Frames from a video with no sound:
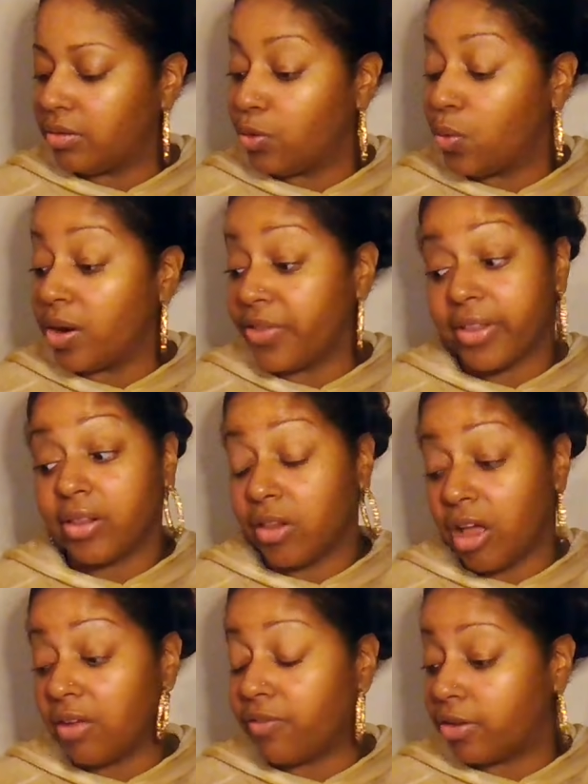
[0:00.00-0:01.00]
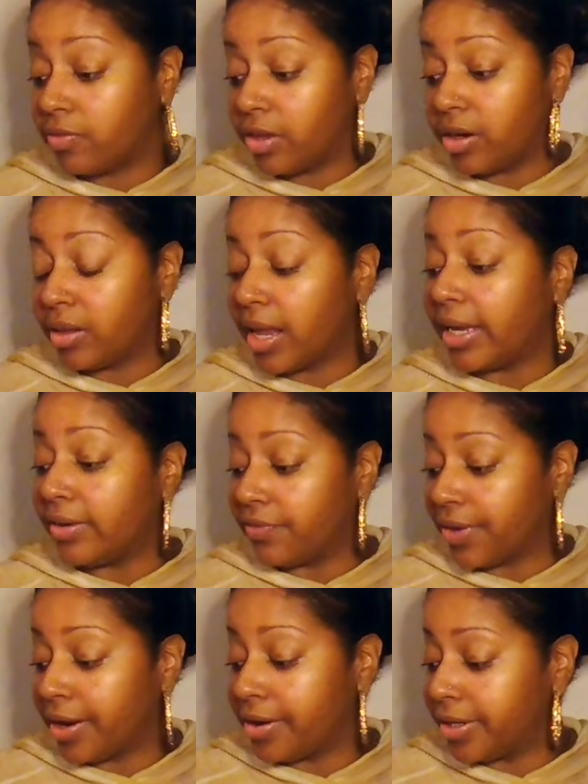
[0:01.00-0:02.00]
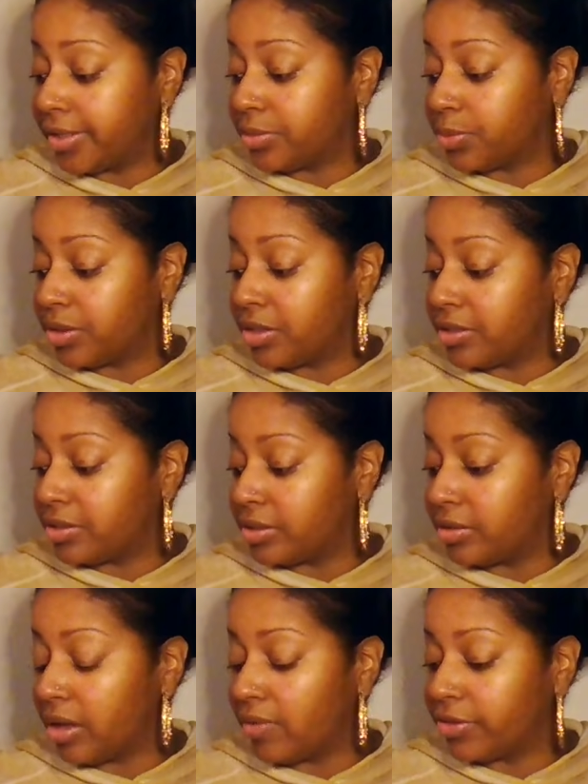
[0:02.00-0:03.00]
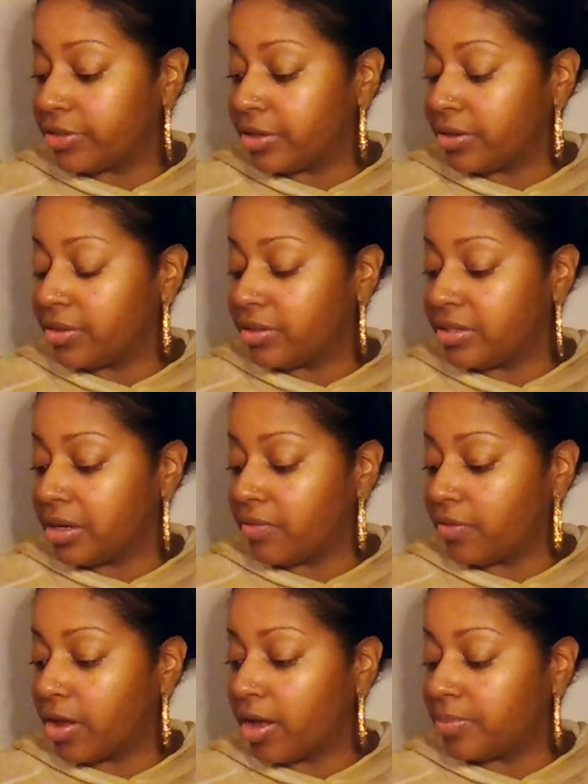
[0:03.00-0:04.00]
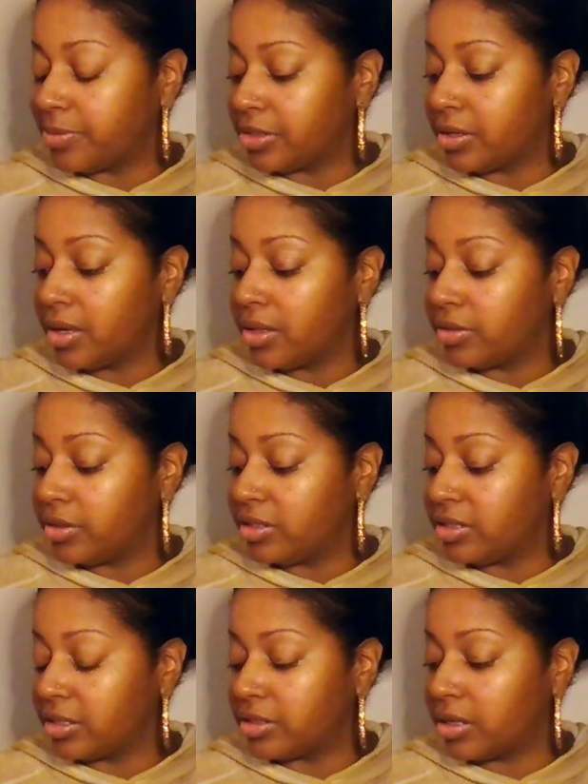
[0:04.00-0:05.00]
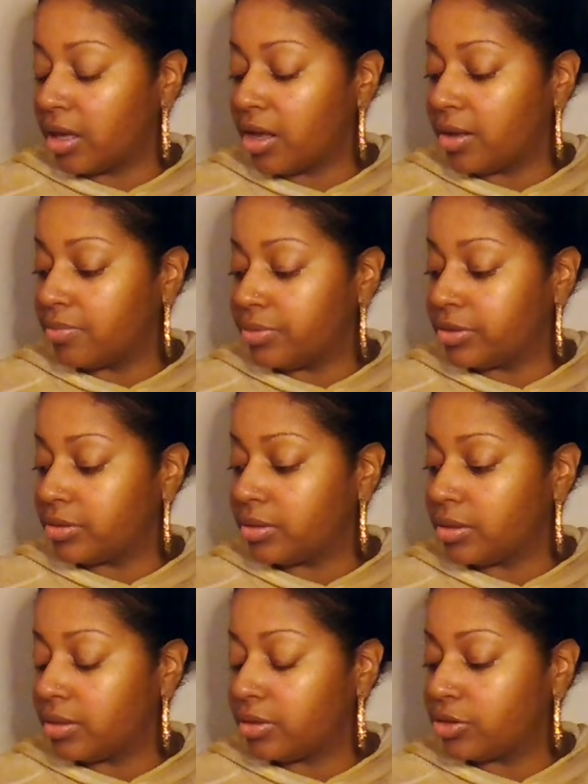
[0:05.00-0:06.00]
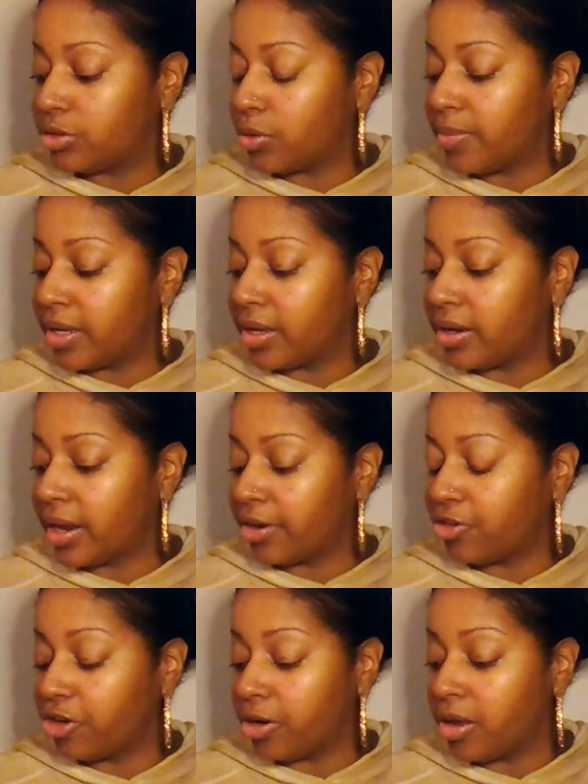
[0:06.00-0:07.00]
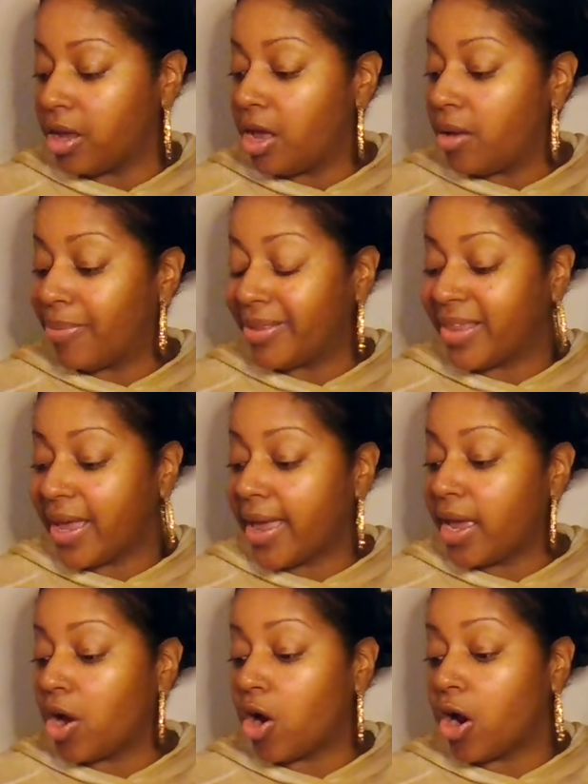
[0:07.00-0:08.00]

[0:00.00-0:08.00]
You are the love of their life, Aries, with this lovers here, the 10 of cups, the 6 of cups, soulmate connection, but they